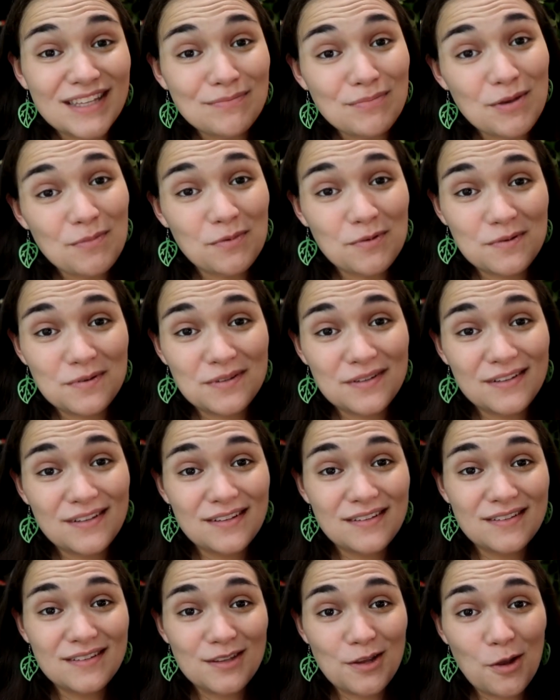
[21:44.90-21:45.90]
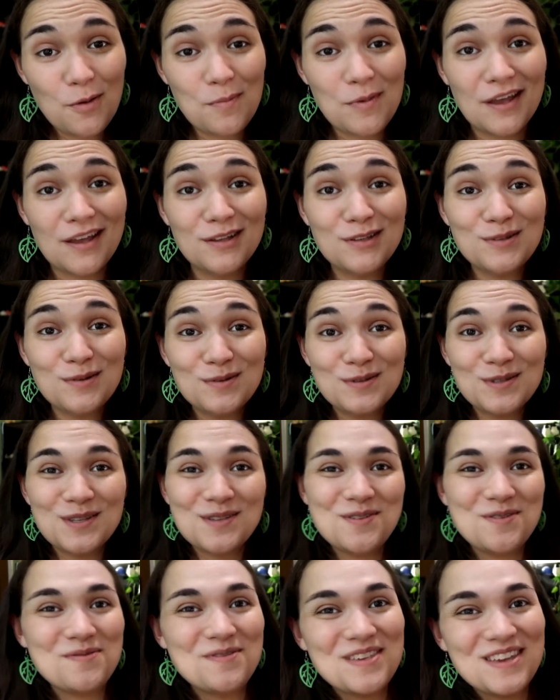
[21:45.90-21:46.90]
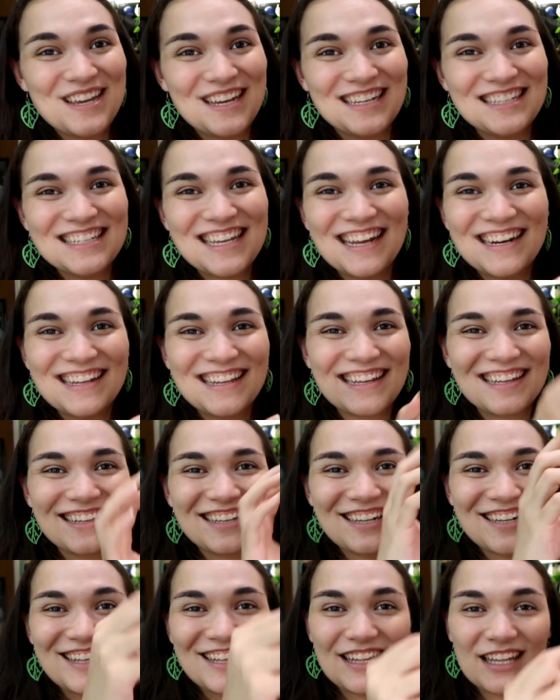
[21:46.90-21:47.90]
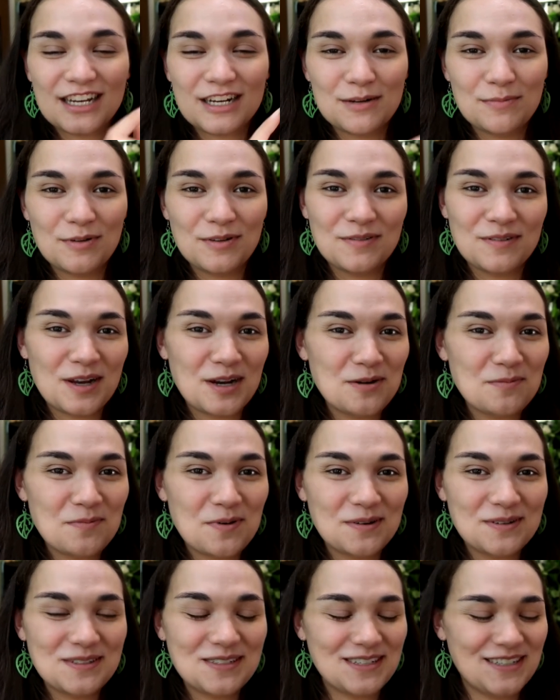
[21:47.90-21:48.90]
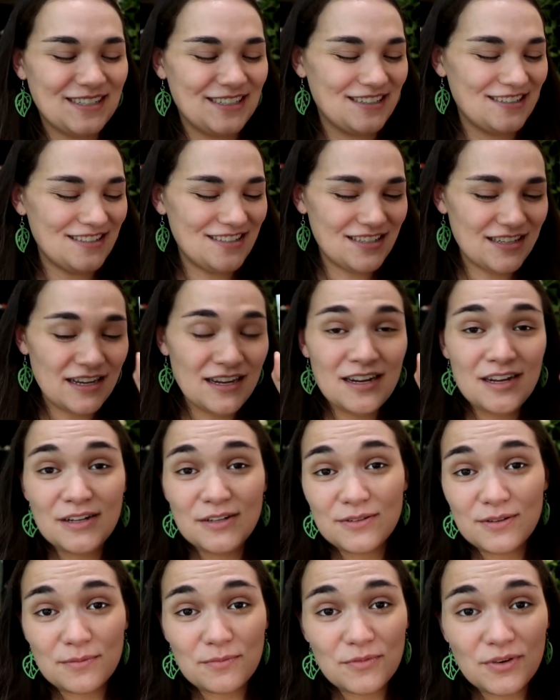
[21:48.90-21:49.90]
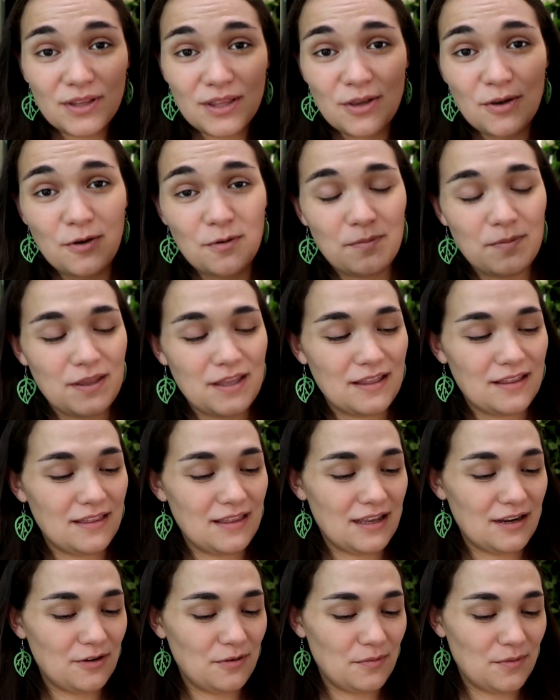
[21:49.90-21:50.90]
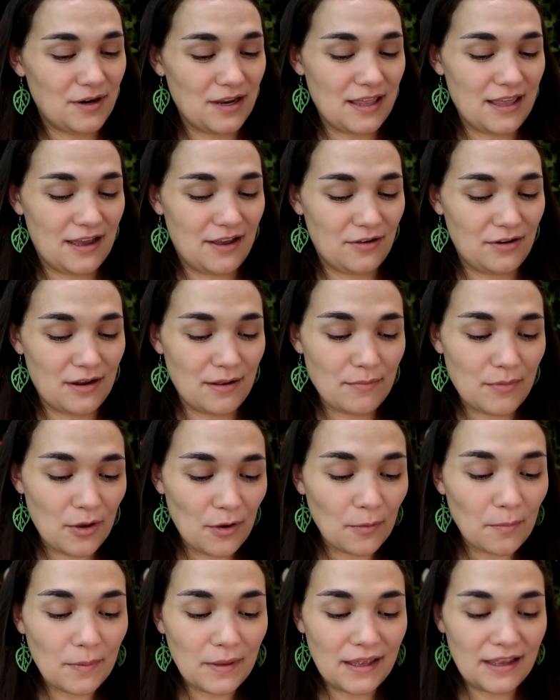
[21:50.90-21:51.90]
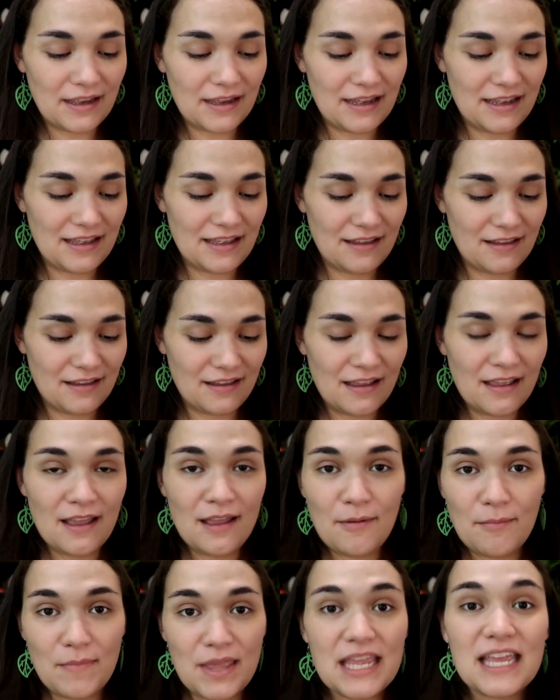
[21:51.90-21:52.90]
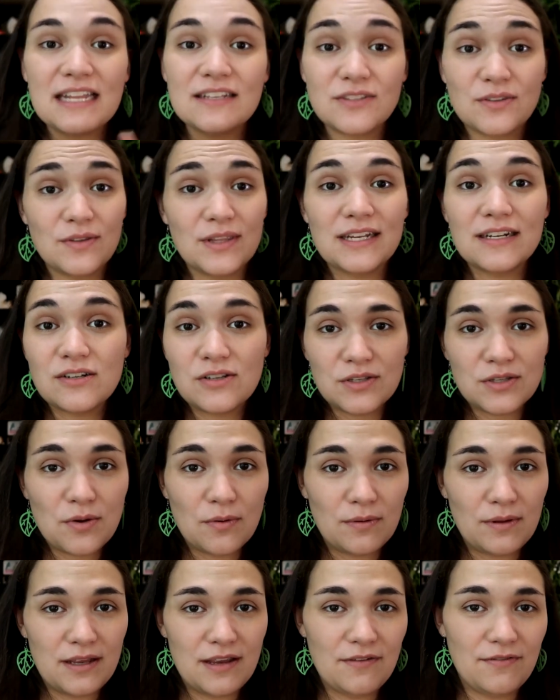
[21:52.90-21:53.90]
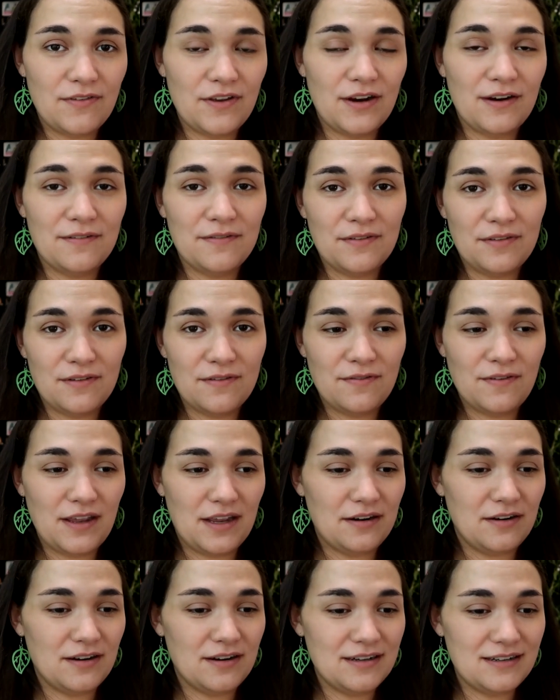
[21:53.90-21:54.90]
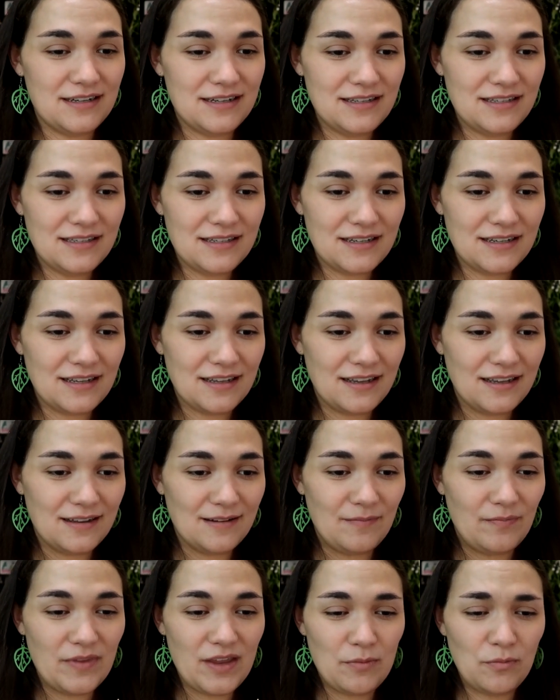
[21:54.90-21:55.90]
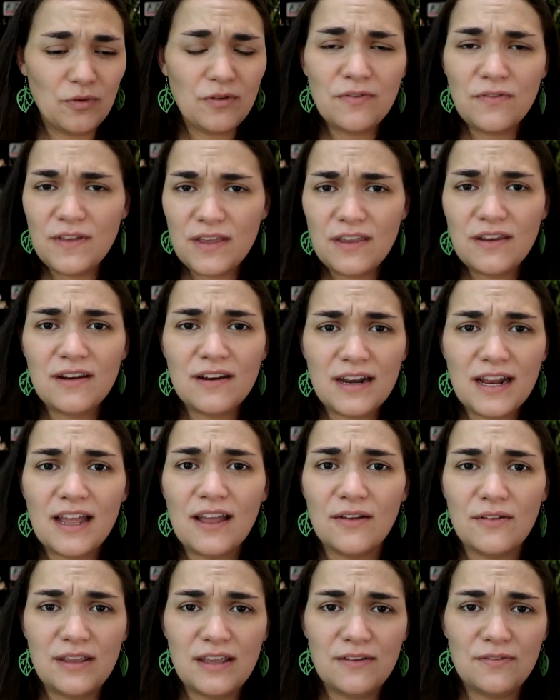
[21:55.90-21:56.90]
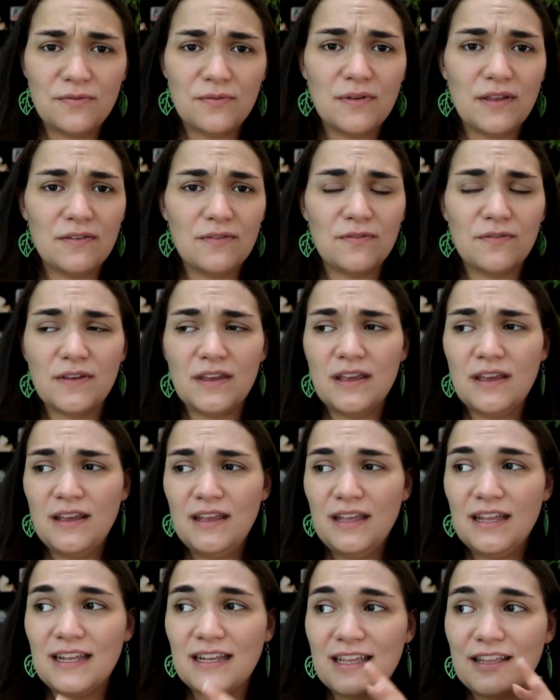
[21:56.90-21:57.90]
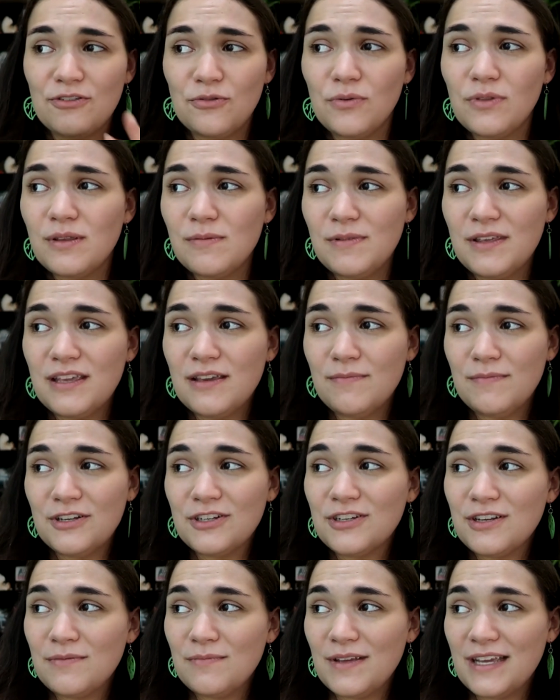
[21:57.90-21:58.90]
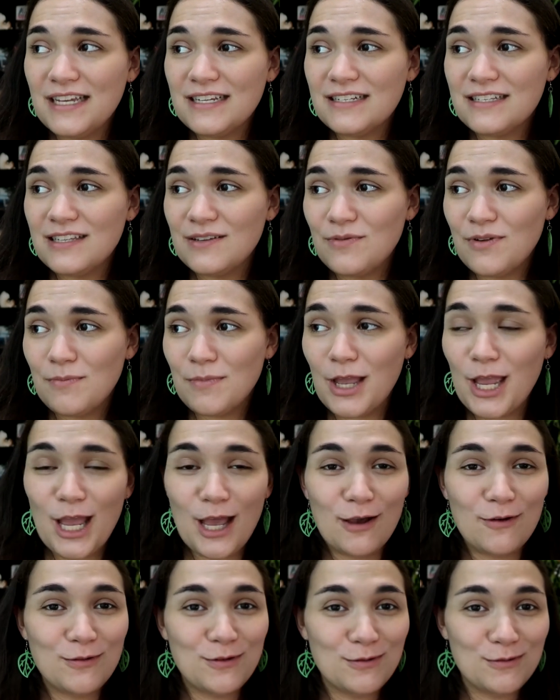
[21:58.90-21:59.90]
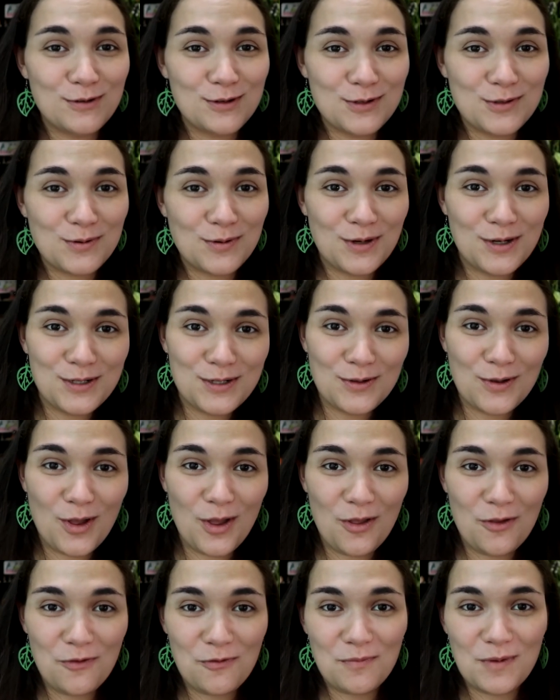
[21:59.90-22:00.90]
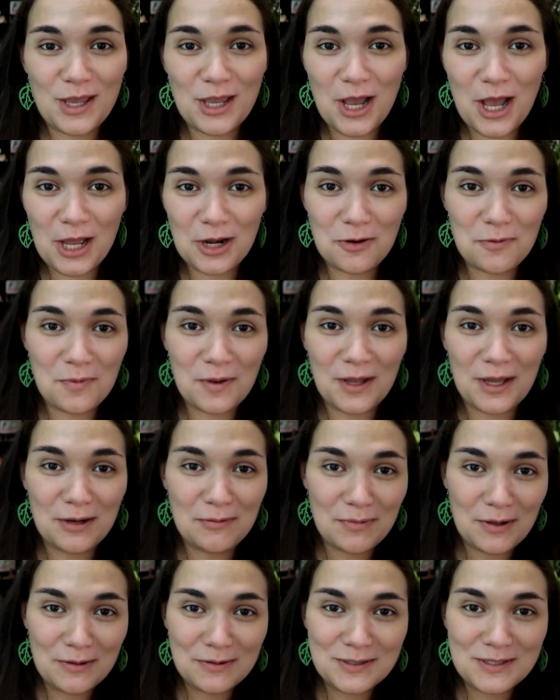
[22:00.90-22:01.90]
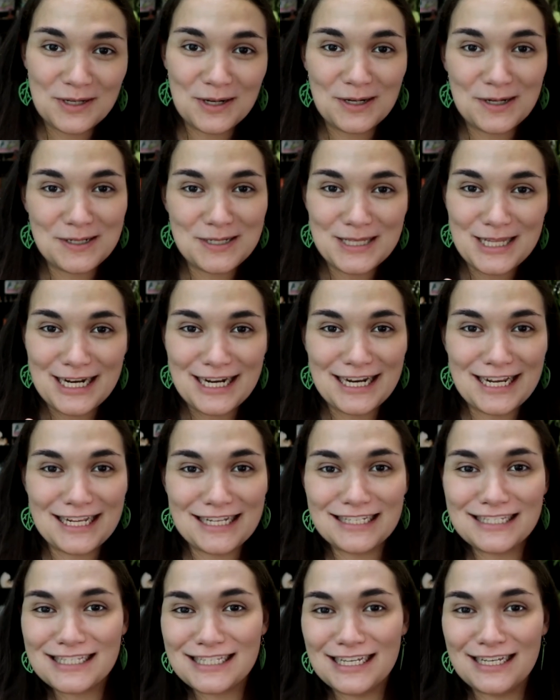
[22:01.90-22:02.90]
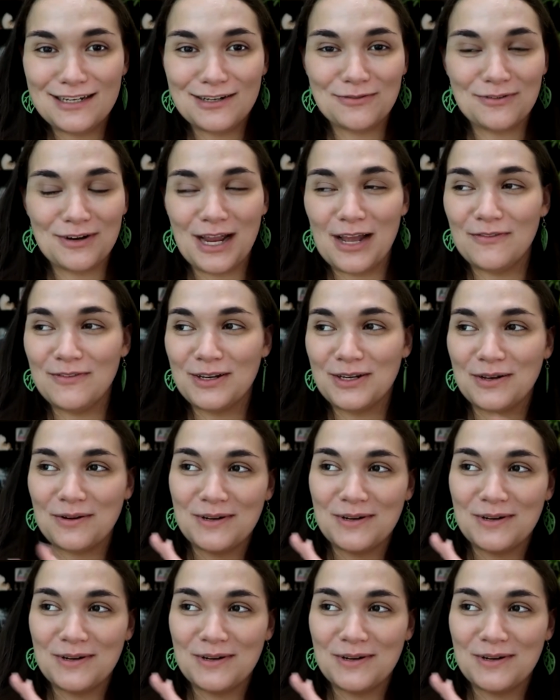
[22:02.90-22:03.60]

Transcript: people who send in snail mail. So it's a new thing. It's kind of like little collectible random postcards. So I'm really hoping that'll work out and I'm hoping I can make it so that it's totally fair for the fan artist. Um, and we'll figure it out. If, if it can only be commission based, then we might have to resort to all of my Audubon postcards that I get sent for having